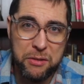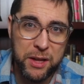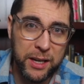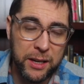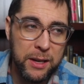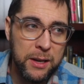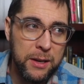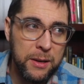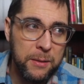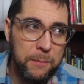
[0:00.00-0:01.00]
I think
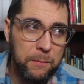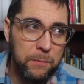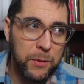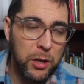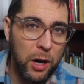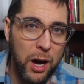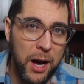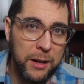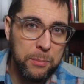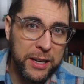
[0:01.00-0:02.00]

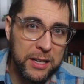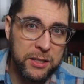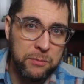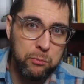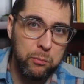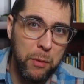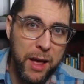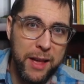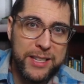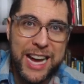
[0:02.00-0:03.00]
God because
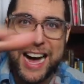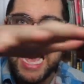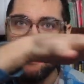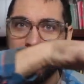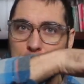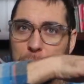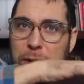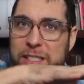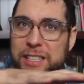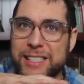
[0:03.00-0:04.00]
time is
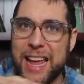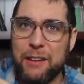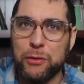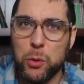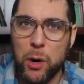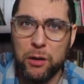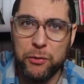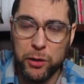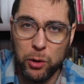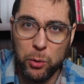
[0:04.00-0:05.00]
present everywhere
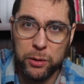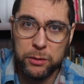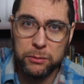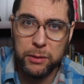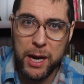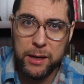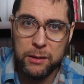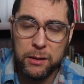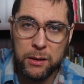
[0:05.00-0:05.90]
for the Lord, right?